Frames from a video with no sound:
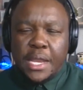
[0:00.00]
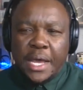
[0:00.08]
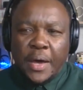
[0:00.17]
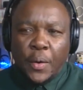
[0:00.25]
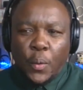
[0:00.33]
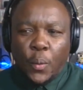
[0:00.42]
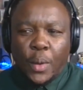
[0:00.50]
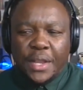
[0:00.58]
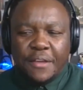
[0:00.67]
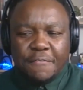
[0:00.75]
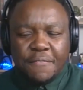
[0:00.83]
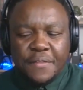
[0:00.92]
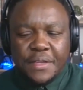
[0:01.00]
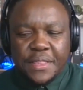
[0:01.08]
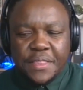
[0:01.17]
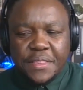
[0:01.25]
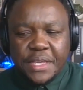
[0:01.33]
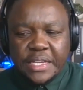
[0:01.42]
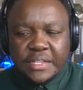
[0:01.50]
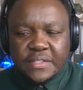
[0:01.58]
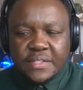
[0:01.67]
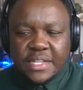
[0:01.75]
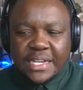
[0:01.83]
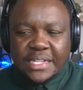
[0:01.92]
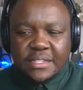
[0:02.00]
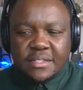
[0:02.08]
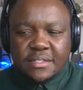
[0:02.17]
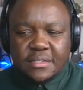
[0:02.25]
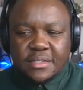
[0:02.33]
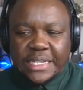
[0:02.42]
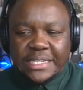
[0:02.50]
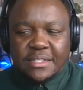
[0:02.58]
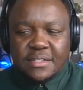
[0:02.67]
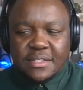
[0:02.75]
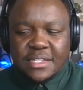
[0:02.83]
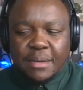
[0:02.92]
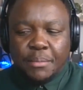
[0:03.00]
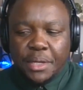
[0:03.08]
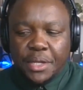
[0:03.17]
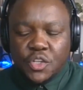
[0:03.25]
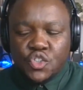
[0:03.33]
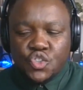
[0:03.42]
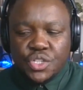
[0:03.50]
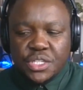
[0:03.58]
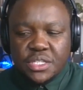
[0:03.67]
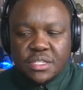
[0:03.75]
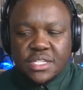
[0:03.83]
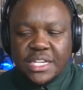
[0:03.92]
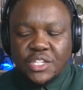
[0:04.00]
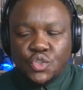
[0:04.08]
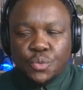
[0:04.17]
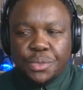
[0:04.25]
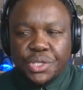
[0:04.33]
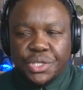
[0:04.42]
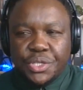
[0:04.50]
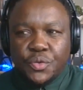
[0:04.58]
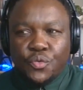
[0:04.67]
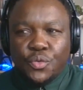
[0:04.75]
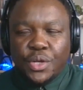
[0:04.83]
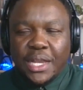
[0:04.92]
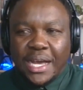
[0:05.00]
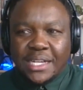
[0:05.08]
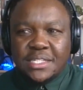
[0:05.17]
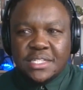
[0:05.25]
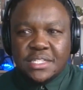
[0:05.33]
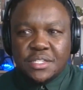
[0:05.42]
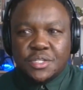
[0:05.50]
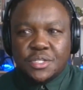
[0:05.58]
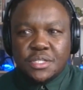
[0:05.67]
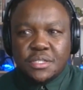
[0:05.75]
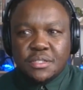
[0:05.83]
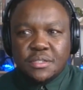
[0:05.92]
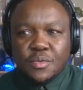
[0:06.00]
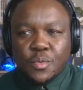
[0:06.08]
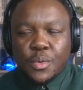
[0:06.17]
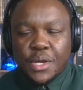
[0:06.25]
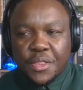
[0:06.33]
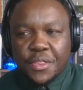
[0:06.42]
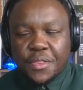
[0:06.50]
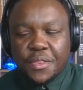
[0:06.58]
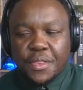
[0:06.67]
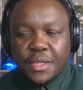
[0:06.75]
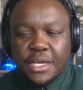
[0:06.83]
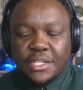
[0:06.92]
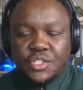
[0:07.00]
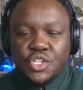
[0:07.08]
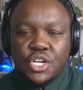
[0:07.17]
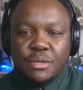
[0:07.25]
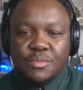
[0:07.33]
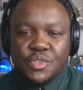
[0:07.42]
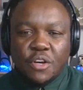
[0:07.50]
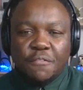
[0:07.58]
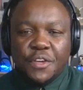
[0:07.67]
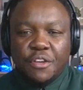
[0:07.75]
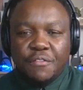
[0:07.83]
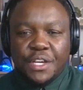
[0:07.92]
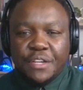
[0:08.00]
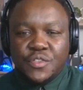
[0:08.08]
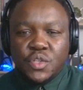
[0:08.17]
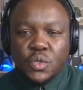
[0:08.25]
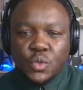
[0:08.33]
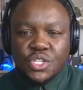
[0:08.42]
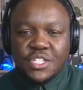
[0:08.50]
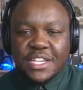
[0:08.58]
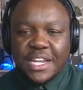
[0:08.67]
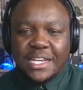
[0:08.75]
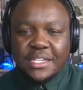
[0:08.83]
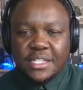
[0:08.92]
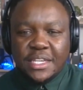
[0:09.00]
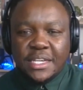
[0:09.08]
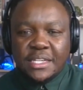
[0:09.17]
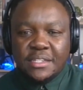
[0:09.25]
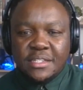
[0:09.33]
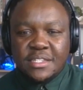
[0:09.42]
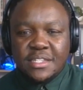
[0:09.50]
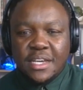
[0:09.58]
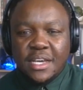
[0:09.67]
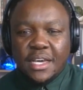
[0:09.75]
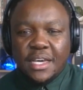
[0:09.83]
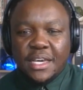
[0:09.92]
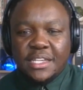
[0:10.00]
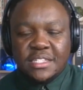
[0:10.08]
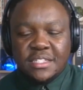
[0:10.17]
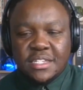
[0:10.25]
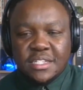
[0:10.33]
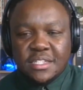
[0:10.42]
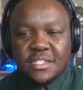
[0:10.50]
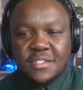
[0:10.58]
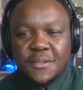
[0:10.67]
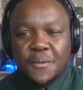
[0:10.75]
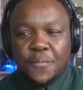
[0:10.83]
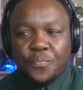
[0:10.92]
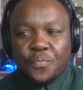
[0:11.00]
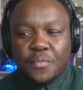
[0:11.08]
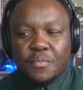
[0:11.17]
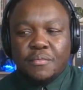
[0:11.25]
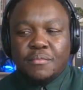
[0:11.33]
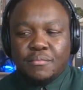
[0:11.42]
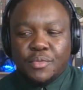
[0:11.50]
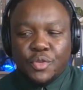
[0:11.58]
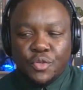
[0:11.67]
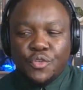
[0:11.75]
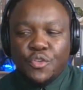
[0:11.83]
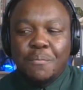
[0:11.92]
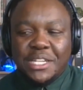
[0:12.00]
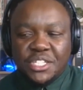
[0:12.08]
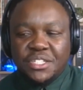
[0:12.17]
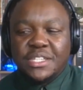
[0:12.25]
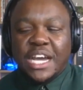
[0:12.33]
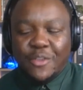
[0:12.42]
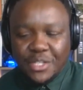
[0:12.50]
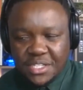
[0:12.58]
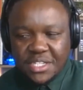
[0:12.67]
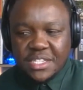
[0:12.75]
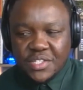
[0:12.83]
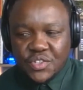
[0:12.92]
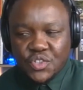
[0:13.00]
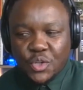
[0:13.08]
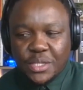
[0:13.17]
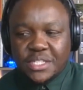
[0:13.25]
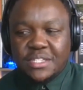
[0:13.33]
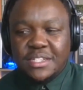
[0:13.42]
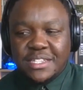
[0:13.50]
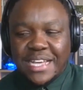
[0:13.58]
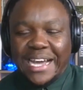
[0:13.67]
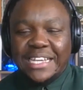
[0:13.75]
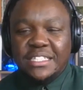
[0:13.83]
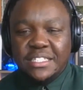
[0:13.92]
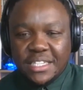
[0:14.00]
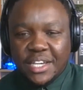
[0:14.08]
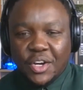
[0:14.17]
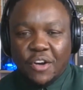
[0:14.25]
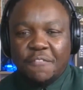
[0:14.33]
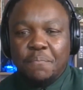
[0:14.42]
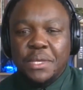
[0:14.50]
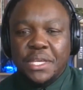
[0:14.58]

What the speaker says: Now, one of the things that some industries tend to be reluctant with in terms of innovative solutions and ideas is this, you mentioned guarantees. So it's this idea of